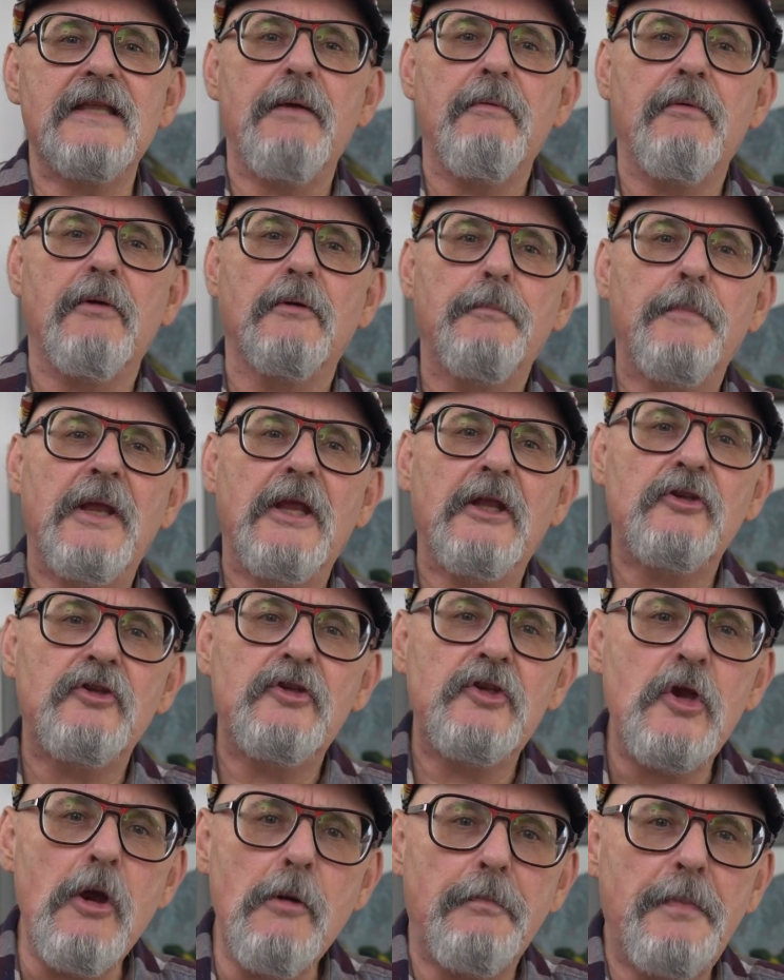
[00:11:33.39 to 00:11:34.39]
they will be
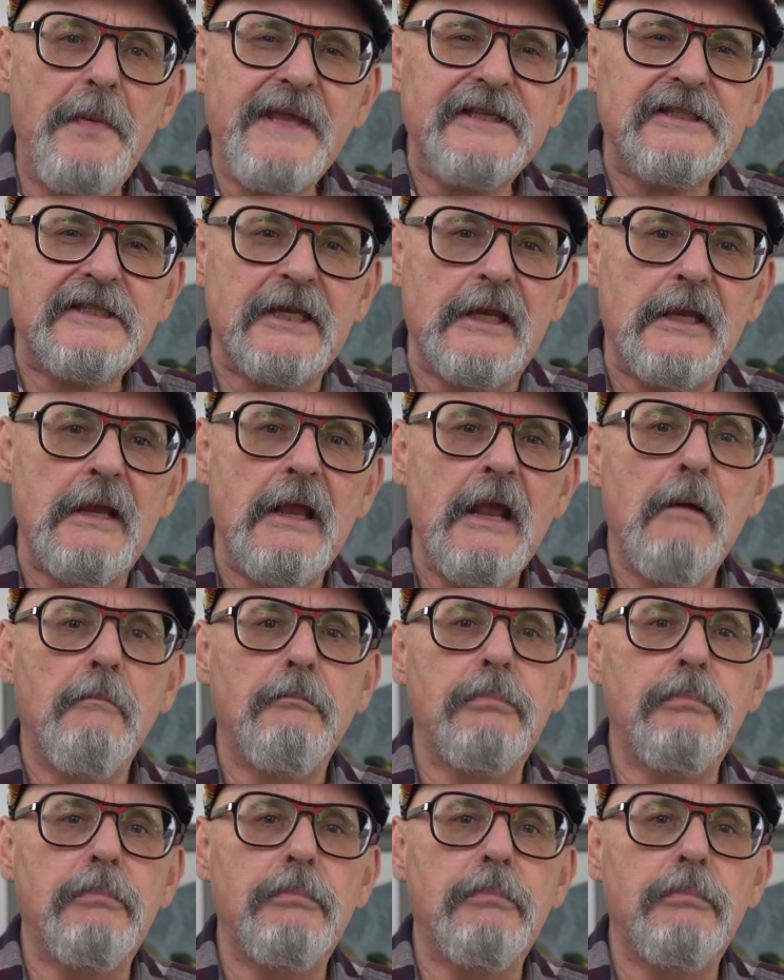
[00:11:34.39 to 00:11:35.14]
too busy